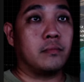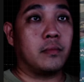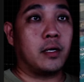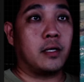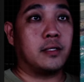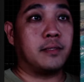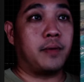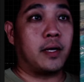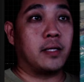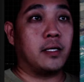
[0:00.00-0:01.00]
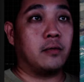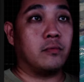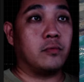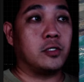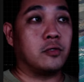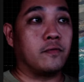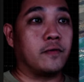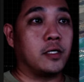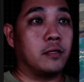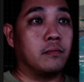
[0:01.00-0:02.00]
Zapadne, which is
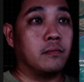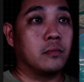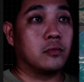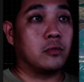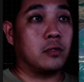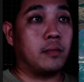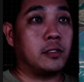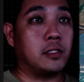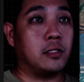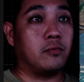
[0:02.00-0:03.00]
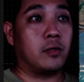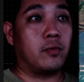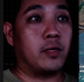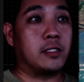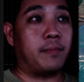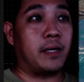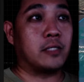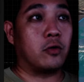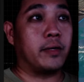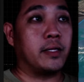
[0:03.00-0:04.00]
over here. So let me see what is the
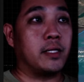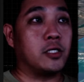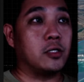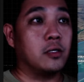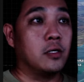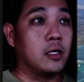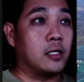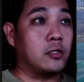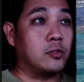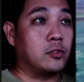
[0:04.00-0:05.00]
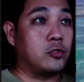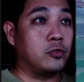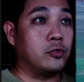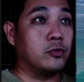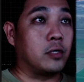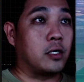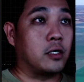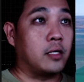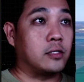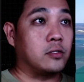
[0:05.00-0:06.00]
best orientation. I just want to show
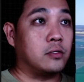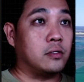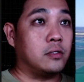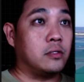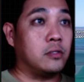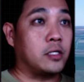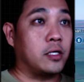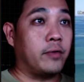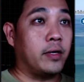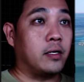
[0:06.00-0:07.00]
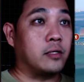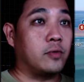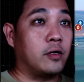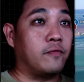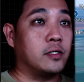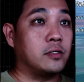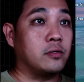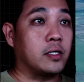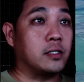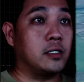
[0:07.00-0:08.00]
you there's the terrain as well. First,
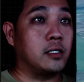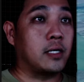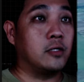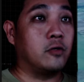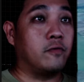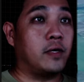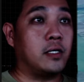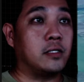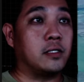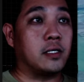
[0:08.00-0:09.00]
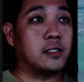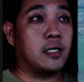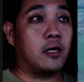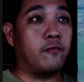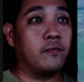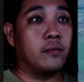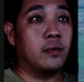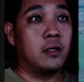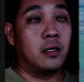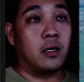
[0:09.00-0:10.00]
you can see Kalinove is in the south.
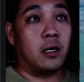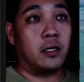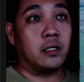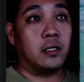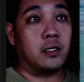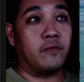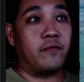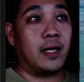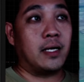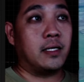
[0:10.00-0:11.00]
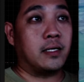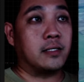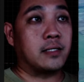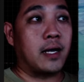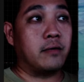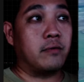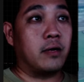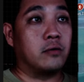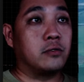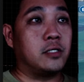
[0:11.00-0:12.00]
In the valley, there is high
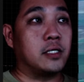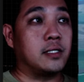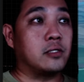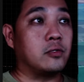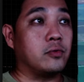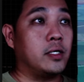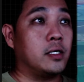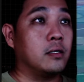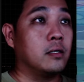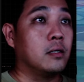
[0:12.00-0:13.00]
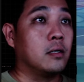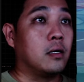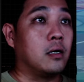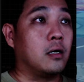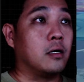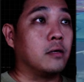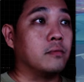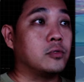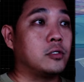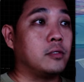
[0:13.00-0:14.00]
grounds just next to it.
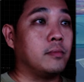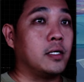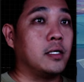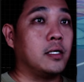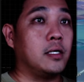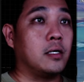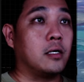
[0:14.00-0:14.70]
Similarly,